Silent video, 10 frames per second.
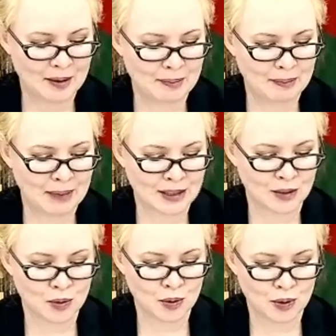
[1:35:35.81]

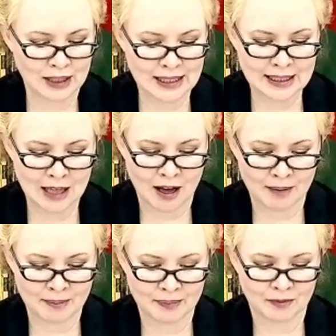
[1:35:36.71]
Mazharul
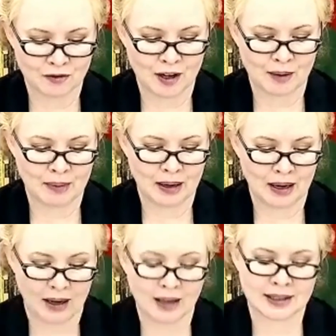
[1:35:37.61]
Islam, from
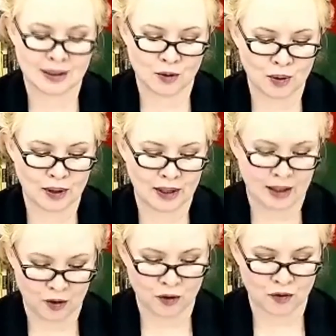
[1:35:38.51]
Ahsanullah
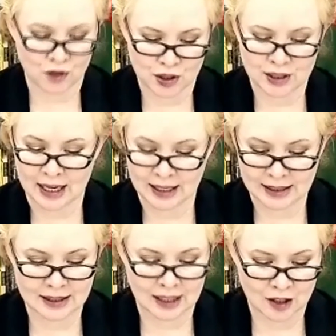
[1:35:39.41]
University Science and
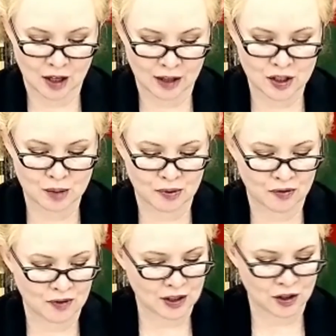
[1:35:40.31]
Technology,
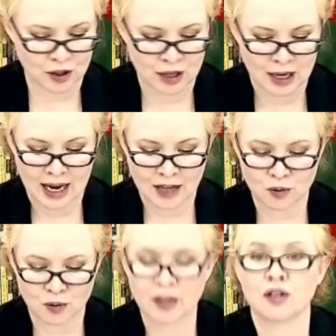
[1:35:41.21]
Professor and
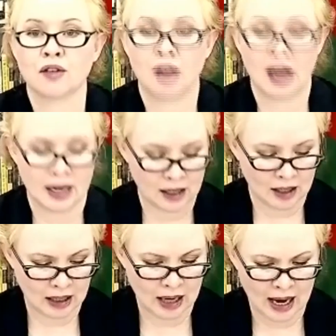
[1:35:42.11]
Director of
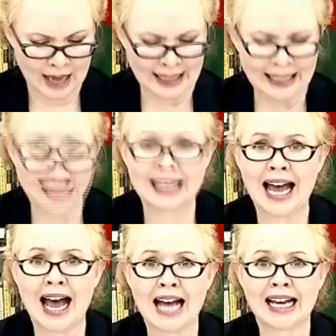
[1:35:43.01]
IQAC,